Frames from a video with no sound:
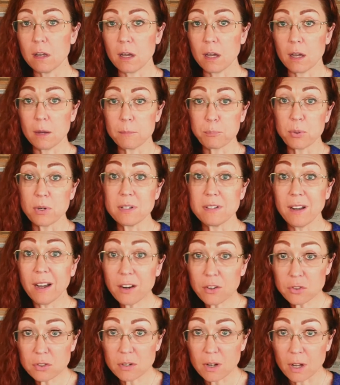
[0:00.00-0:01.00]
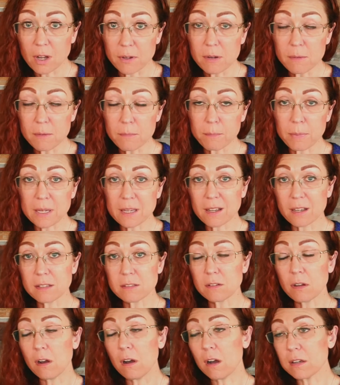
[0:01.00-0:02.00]
production of it, because
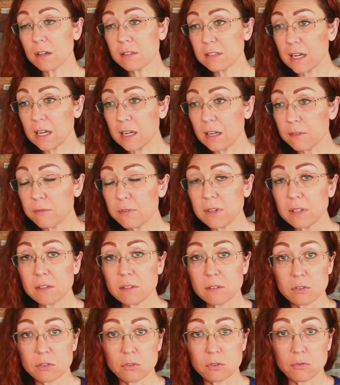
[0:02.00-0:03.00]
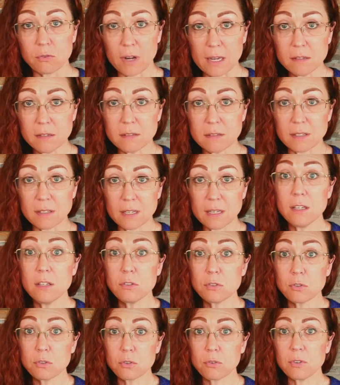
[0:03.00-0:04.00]
oxidative stress
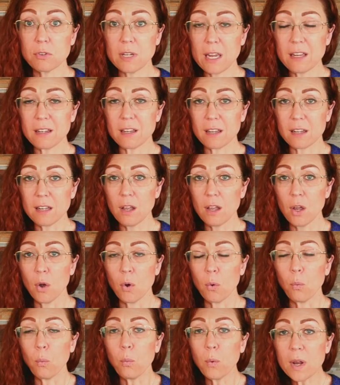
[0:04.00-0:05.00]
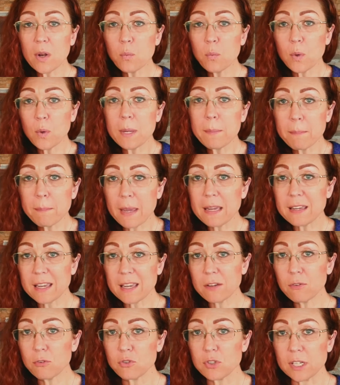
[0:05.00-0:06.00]
is created when we make
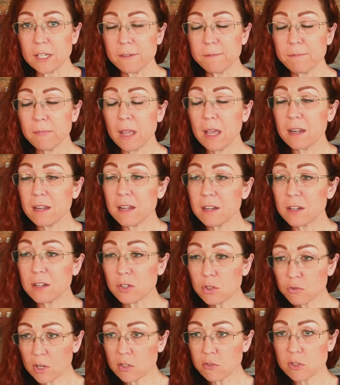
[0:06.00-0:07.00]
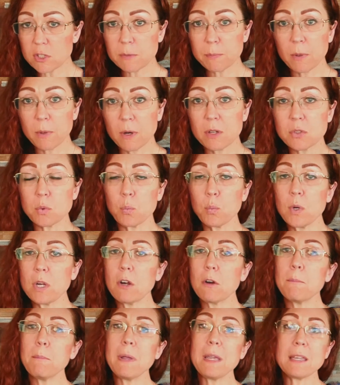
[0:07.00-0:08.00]
energy. And in a stress response, we
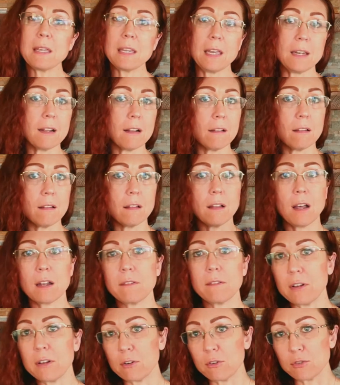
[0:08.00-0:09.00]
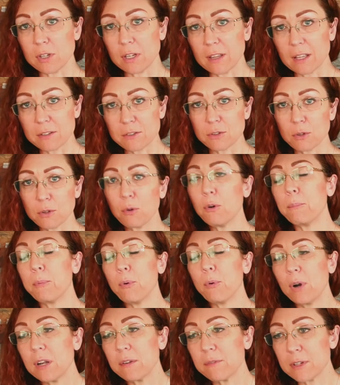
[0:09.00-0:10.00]
are making a lot of energy. That's the whole
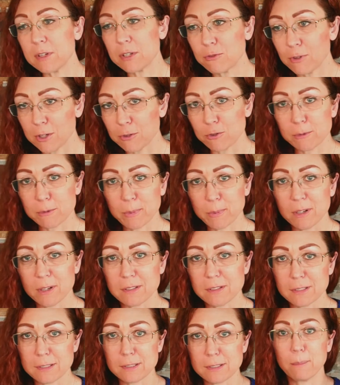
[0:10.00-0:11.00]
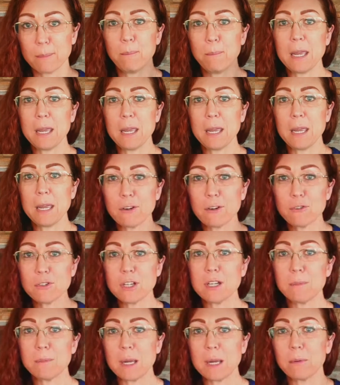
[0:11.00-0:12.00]
point of a stress response, is to make energy,
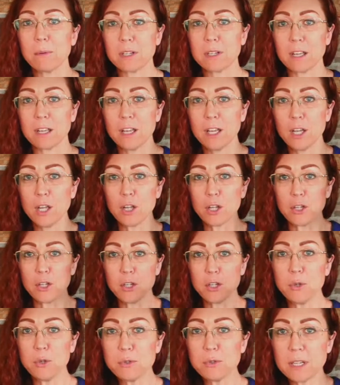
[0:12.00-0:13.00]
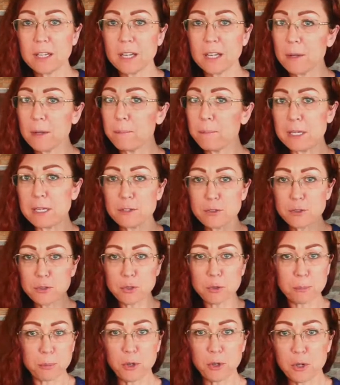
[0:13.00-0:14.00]
to be able to use it and be
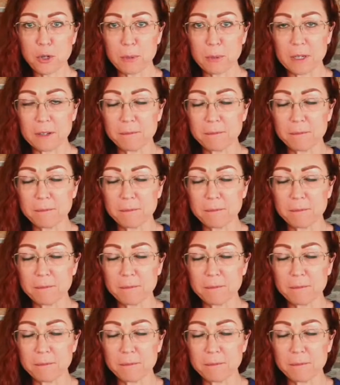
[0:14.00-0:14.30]
superhuman,